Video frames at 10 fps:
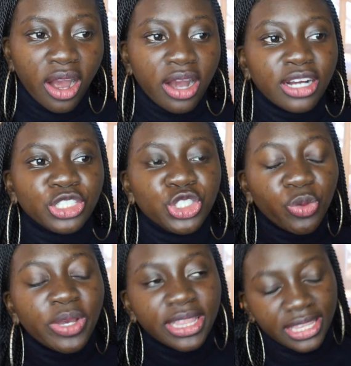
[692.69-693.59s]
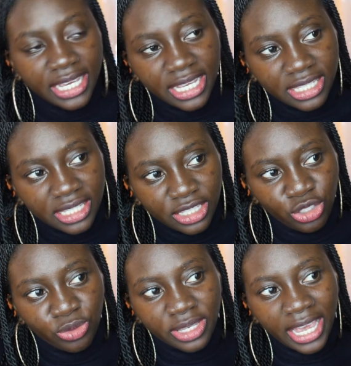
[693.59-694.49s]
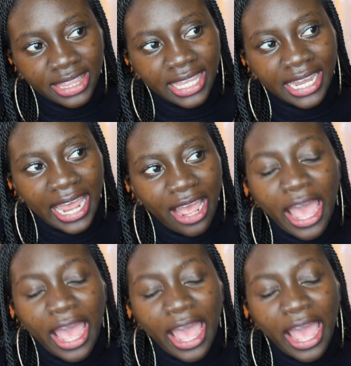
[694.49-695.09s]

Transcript: are doing things to get that,